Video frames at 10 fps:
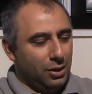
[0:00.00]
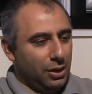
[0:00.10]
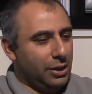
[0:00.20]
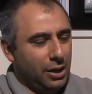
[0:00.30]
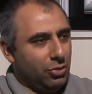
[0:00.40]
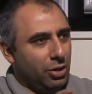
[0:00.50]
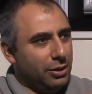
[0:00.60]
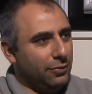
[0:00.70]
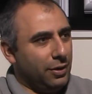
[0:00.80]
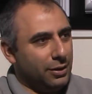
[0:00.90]
It can not really
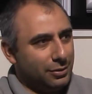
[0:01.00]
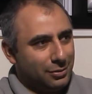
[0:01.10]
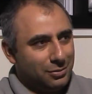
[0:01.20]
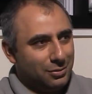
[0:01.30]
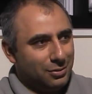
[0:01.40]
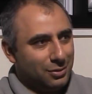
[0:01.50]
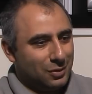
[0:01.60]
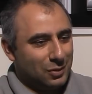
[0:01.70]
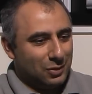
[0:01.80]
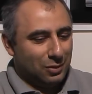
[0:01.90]
defend.
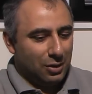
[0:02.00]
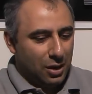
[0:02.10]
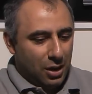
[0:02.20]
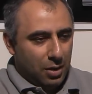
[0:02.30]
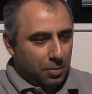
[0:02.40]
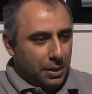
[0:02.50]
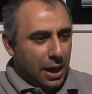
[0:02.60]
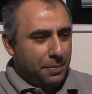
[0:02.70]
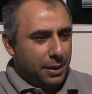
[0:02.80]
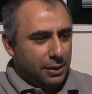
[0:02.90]
So but
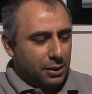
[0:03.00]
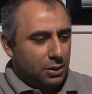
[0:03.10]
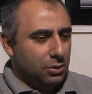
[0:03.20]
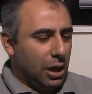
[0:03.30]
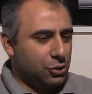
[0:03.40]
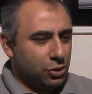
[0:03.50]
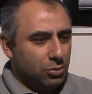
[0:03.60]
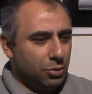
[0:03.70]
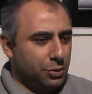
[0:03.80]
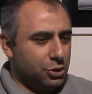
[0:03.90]
I played the uh,
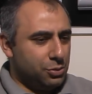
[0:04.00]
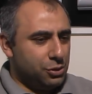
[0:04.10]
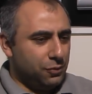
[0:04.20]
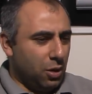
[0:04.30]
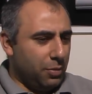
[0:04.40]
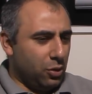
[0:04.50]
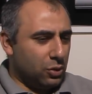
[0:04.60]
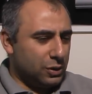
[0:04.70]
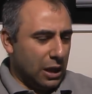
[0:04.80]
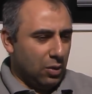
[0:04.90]
natural move bishop g4
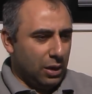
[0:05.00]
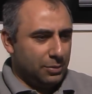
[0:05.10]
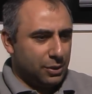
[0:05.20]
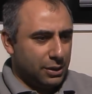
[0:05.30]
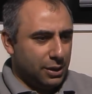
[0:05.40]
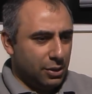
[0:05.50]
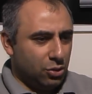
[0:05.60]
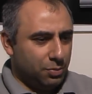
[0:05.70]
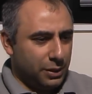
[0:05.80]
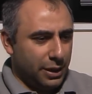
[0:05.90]
because now I'm threatening
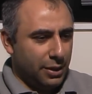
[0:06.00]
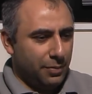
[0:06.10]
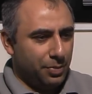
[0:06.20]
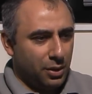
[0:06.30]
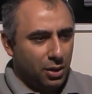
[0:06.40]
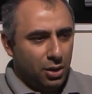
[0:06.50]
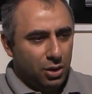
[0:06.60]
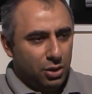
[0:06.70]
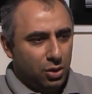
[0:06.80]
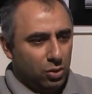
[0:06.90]
to play,
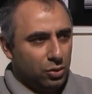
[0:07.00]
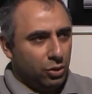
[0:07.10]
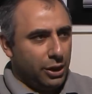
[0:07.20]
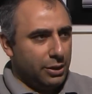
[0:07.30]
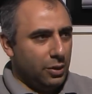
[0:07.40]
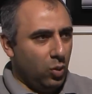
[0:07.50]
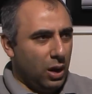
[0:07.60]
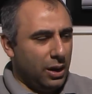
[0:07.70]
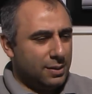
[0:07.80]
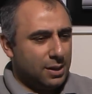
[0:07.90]
you know, okay,
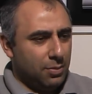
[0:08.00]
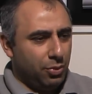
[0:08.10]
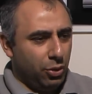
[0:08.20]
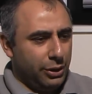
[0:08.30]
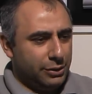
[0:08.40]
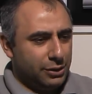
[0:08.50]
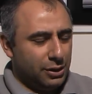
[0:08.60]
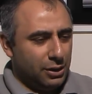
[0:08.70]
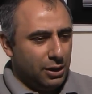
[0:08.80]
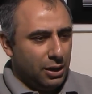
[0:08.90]
d1 at some point,
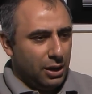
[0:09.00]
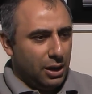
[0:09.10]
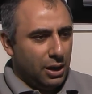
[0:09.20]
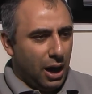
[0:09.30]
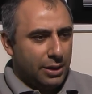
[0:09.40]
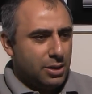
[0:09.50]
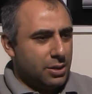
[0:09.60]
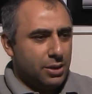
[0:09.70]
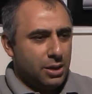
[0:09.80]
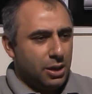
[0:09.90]
and I
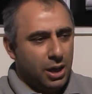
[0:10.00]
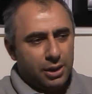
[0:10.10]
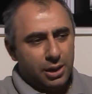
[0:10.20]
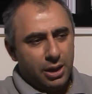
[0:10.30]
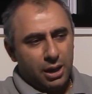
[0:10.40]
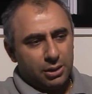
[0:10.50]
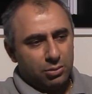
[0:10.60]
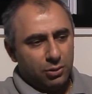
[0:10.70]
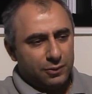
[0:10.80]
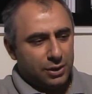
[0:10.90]
didn't think he had any other
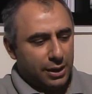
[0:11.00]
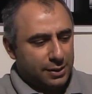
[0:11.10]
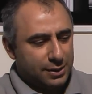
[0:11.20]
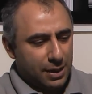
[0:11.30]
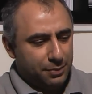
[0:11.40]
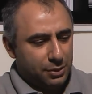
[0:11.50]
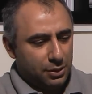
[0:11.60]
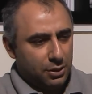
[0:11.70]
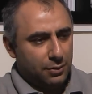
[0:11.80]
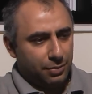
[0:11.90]
moves except
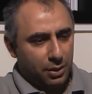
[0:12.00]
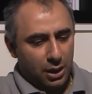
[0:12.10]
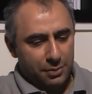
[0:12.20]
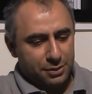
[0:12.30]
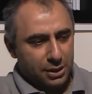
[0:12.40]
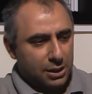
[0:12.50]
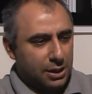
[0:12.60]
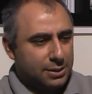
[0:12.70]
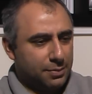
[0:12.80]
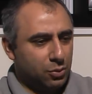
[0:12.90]
uh, except,
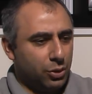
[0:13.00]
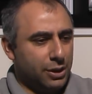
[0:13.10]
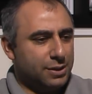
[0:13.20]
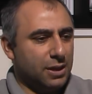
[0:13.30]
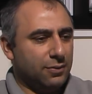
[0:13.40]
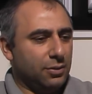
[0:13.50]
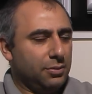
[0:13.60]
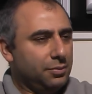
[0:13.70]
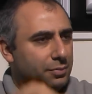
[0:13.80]
except queen e7.